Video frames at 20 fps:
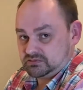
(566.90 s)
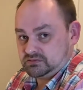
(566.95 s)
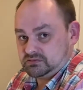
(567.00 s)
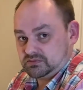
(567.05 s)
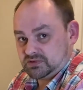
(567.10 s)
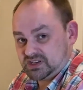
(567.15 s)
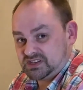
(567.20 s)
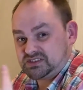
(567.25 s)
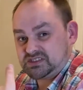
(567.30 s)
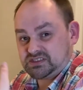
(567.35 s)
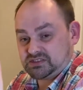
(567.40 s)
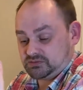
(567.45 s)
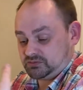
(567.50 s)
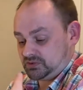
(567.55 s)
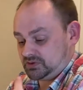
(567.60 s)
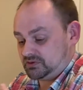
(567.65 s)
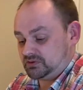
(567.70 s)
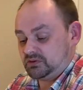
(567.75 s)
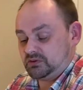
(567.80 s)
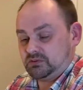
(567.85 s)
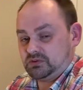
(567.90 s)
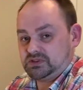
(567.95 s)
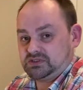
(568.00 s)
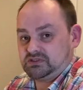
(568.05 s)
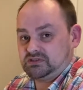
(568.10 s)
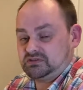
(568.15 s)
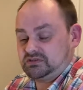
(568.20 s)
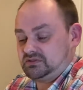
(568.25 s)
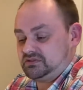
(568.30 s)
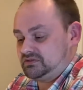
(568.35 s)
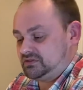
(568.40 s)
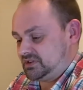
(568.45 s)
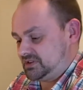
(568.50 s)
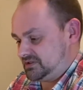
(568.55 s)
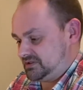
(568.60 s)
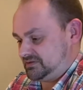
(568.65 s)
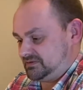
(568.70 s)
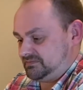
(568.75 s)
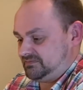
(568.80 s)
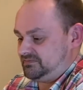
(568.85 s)
is We're Not Wizards.
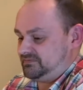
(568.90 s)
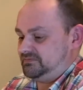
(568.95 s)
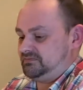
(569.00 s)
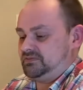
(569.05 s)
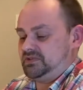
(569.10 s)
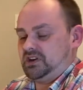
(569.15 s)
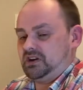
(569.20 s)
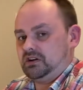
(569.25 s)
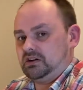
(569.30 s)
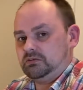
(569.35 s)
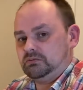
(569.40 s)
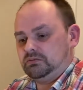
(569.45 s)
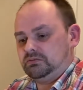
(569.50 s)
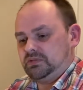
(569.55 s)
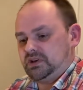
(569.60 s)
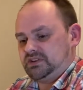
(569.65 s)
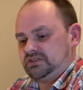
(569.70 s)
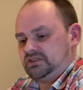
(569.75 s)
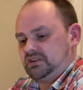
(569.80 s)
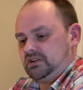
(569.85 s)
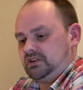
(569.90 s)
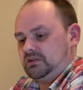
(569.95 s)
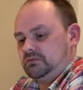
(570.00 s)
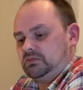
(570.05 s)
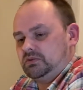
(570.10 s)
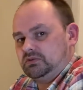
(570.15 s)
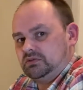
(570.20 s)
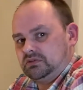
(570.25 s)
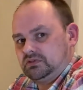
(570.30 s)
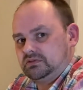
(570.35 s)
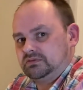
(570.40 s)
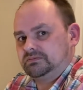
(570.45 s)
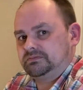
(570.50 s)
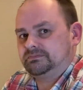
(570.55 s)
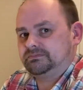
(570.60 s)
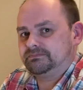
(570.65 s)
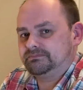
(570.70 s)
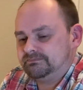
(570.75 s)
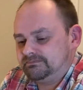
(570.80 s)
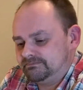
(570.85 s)
That's cardboard.
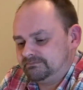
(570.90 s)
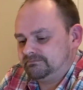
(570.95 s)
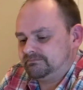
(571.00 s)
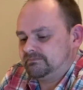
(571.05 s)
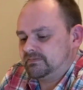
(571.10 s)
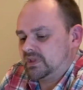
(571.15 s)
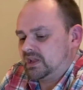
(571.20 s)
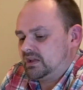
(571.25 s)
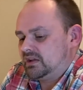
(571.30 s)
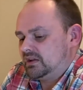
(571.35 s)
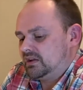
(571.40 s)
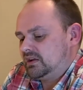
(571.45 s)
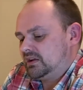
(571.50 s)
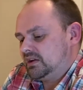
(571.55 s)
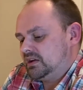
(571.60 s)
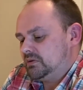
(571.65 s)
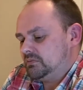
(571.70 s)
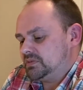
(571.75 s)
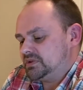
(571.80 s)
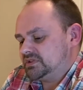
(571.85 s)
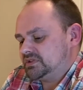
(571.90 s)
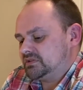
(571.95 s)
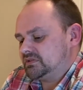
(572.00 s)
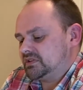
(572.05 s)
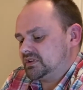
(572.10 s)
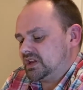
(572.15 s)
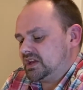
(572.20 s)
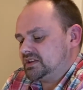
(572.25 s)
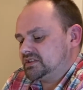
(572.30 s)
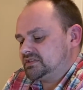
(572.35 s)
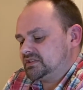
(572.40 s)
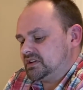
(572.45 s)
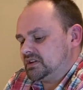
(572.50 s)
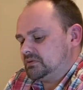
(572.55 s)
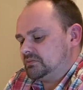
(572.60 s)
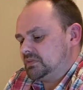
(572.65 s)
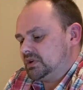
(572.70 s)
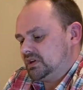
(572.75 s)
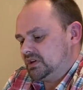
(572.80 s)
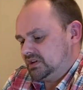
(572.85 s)
But until the next
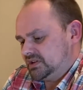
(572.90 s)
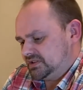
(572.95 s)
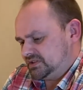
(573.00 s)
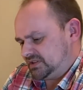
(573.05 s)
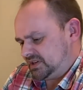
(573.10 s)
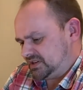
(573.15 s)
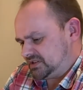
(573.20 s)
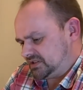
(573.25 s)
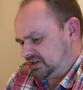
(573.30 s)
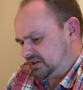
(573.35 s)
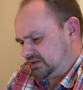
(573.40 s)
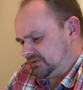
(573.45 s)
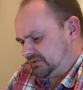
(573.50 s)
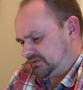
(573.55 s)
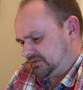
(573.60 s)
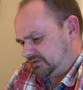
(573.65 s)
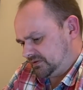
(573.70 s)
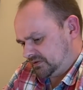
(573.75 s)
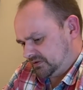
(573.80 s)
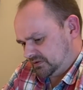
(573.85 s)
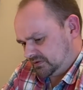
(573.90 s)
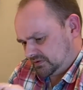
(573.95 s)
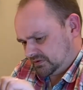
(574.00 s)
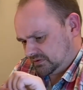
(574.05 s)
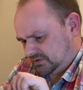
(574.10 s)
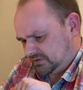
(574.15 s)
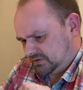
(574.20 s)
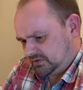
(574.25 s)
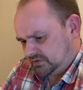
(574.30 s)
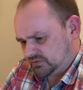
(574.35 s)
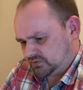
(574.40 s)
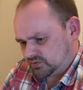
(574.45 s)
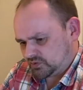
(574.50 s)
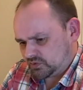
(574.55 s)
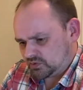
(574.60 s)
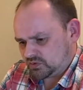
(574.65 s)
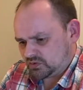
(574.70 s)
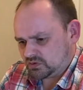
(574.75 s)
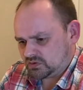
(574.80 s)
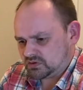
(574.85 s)
time, stay safe,
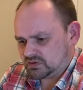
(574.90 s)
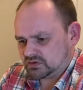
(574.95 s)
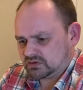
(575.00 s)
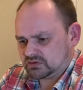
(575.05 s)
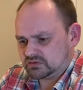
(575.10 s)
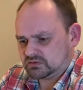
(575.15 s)
roll